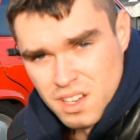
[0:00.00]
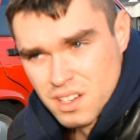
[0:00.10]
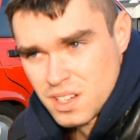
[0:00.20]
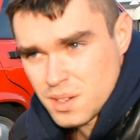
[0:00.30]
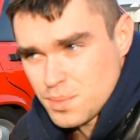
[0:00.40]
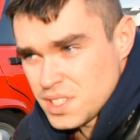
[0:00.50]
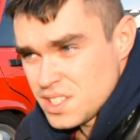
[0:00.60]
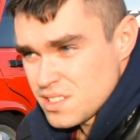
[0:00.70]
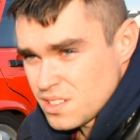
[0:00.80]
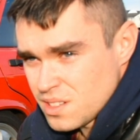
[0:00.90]
uh,
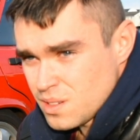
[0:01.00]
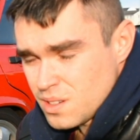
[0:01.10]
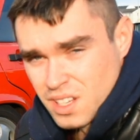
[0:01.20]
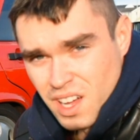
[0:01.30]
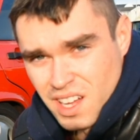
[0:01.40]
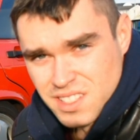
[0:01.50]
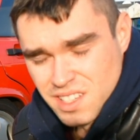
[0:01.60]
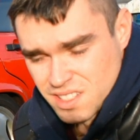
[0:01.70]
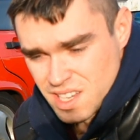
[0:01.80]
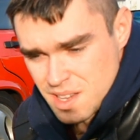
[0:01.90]
please you know uh,
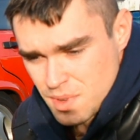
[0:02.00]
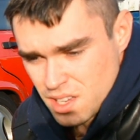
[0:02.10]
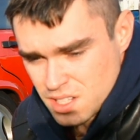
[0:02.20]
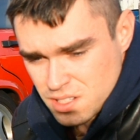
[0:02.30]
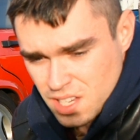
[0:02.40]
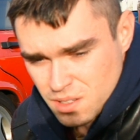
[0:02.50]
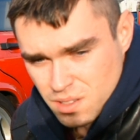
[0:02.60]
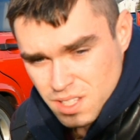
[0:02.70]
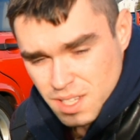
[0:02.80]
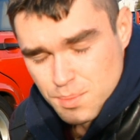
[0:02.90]
contact them I try to
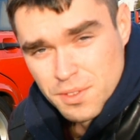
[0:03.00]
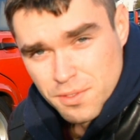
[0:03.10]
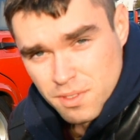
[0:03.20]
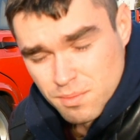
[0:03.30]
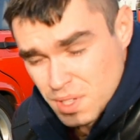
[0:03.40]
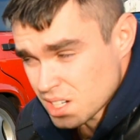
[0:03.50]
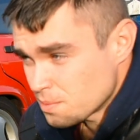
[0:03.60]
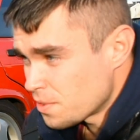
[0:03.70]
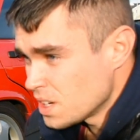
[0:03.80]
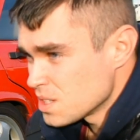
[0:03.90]
like be
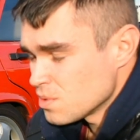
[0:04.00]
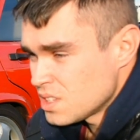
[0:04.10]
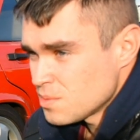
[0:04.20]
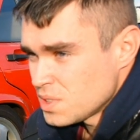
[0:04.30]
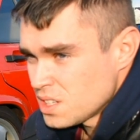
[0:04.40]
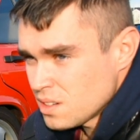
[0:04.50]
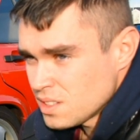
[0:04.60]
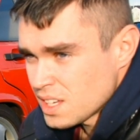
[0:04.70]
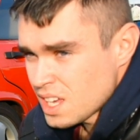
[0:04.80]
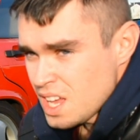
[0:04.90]
become friends with them you know
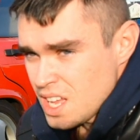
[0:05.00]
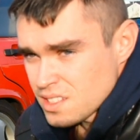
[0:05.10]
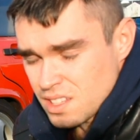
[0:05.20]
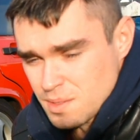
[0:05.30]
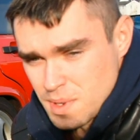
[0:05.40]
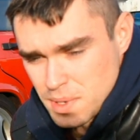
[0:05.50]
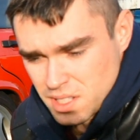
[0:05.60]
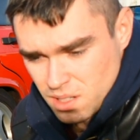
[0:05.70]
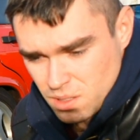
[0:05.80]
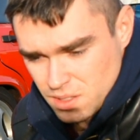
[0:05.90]
like tell them
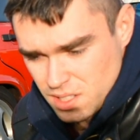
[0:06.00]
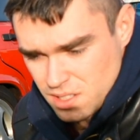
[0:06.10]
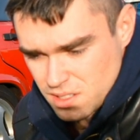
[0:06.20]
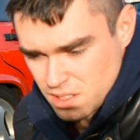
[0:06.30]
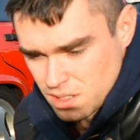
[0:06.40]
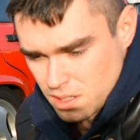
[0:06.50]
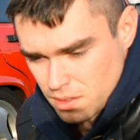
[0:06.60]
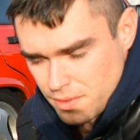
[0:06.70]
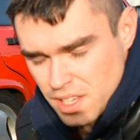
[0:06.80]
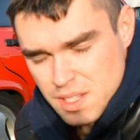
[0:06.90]
about all these you
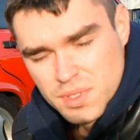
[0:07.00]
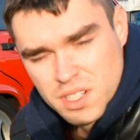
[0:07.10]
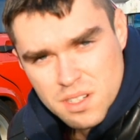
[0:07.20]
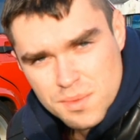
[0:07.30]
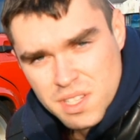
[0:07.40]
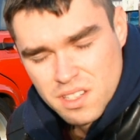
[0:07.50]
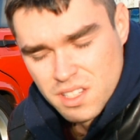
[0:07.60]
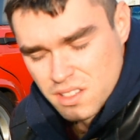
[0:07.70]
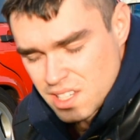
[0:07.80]
know Facebook groups that you,